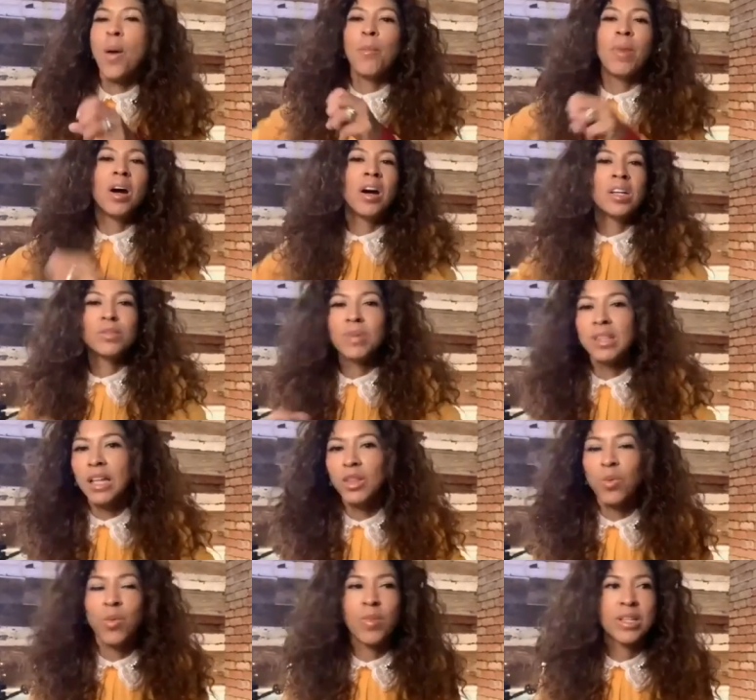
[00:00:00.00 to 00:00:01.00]
My husband
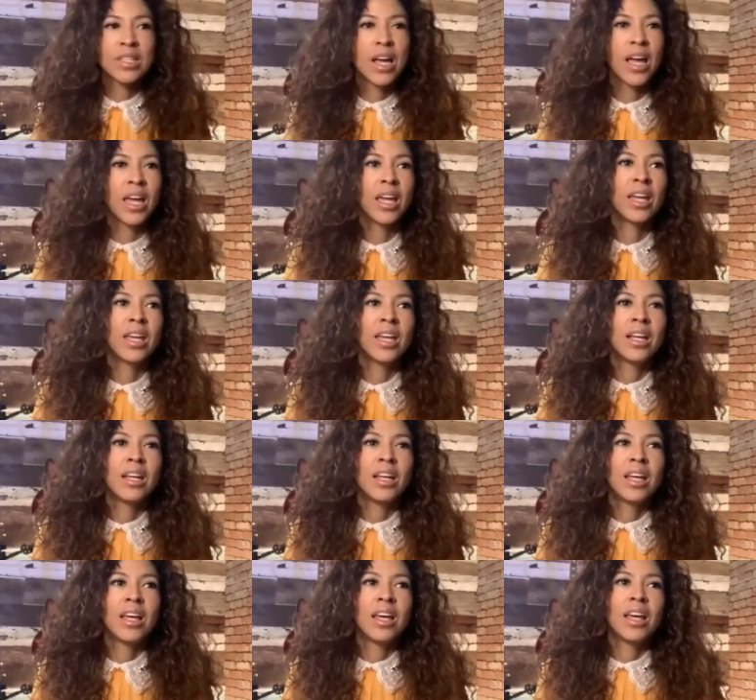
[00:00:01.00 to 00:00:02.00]
dándome masaje.
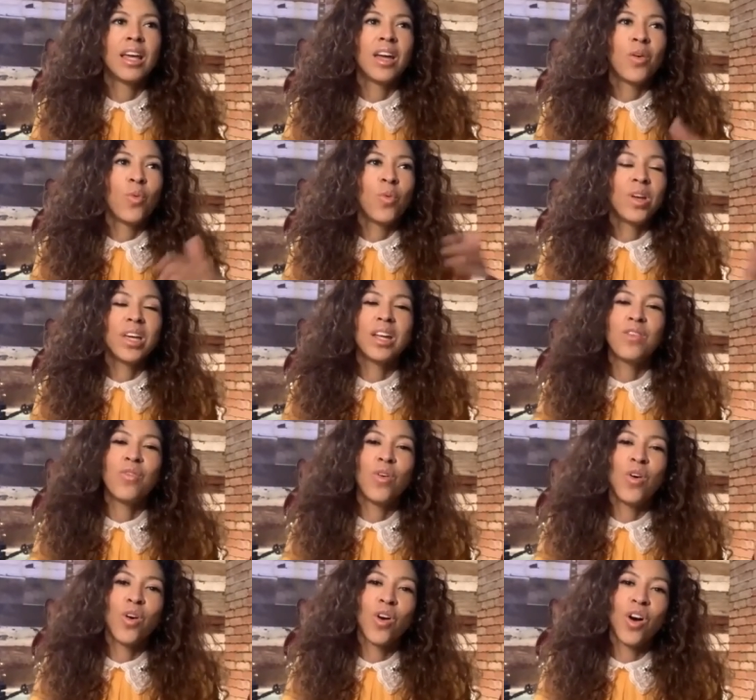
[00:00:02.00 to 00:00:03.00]
We get a
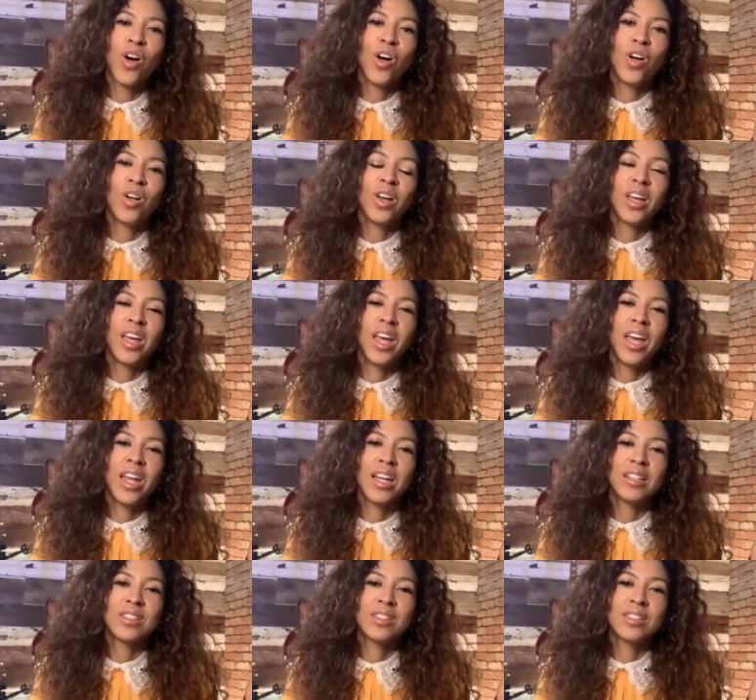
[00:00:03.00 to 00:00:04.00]
phone call,
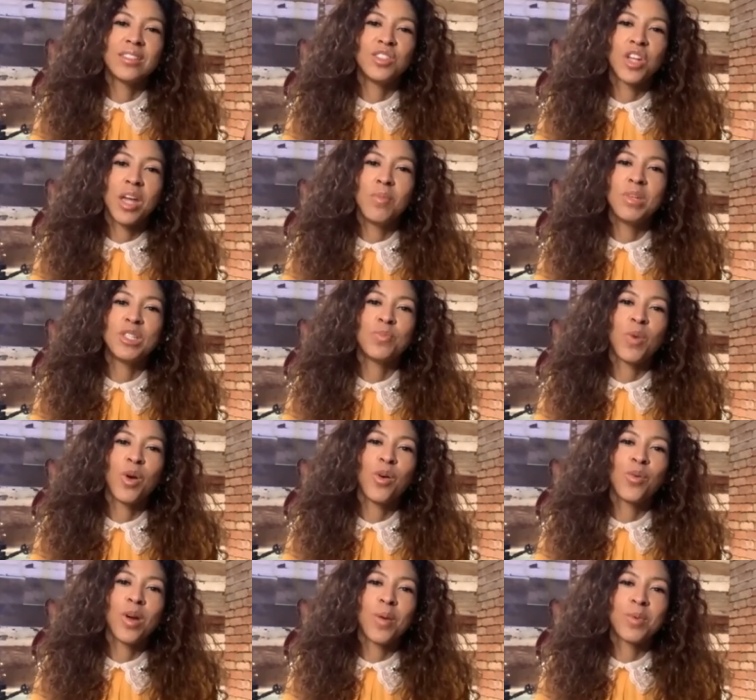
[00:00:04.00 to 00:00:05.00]
and it's Jamie
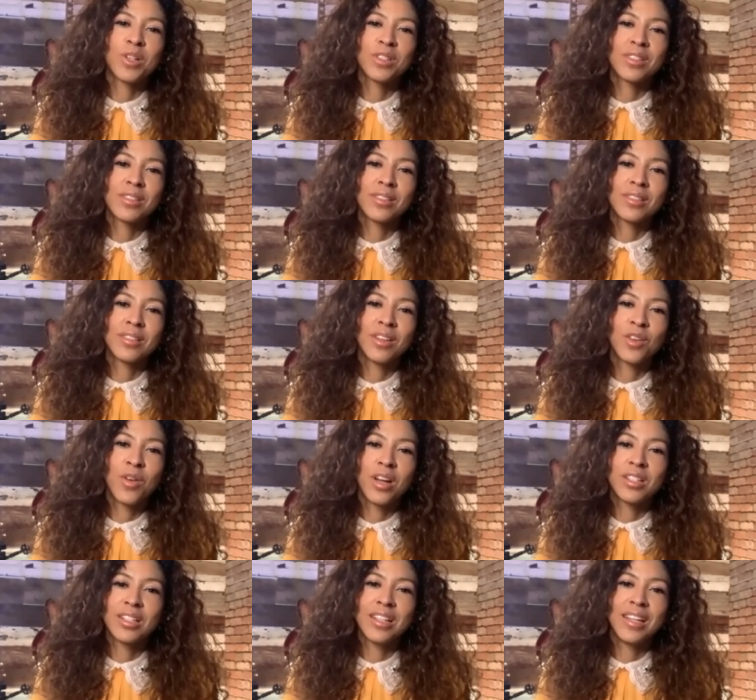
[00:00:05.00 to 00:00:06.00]
Sparrow Roberts
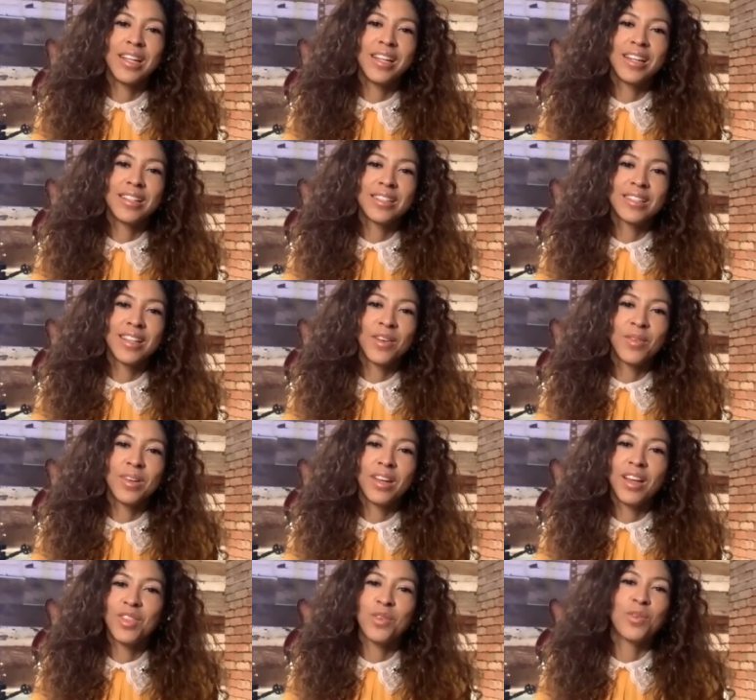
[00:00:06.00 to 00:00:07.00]
congratulating us that we
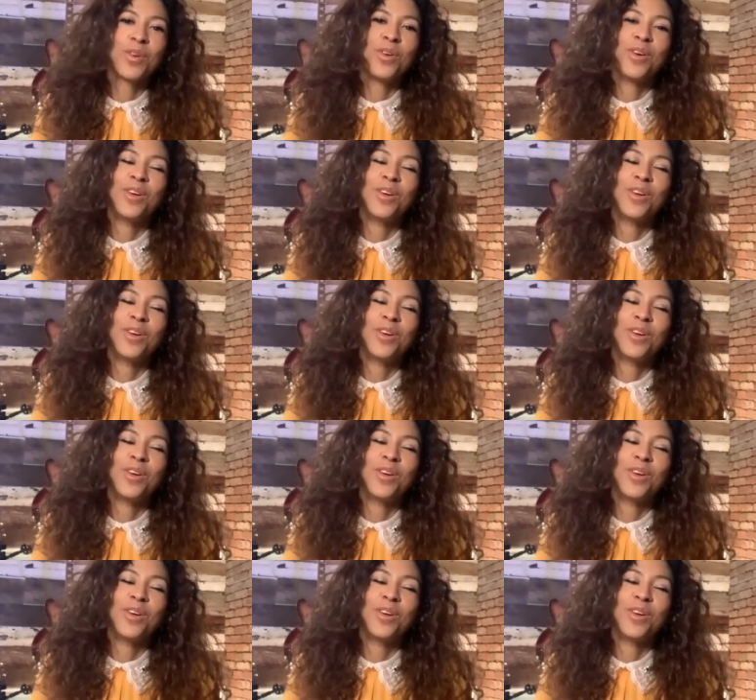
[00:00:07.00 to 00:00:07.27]
got the role.